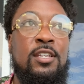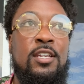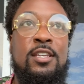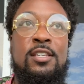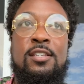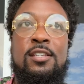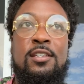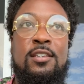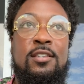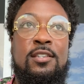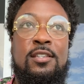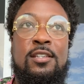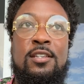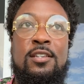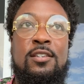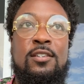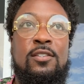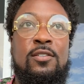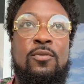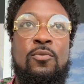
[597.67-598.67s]

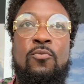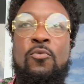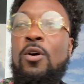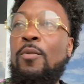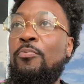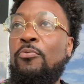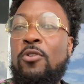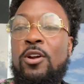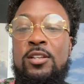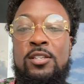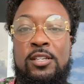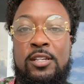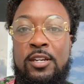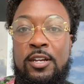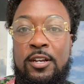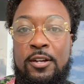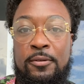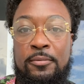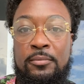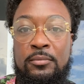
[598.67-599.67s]
instances. What
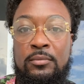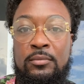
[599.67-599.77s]
president?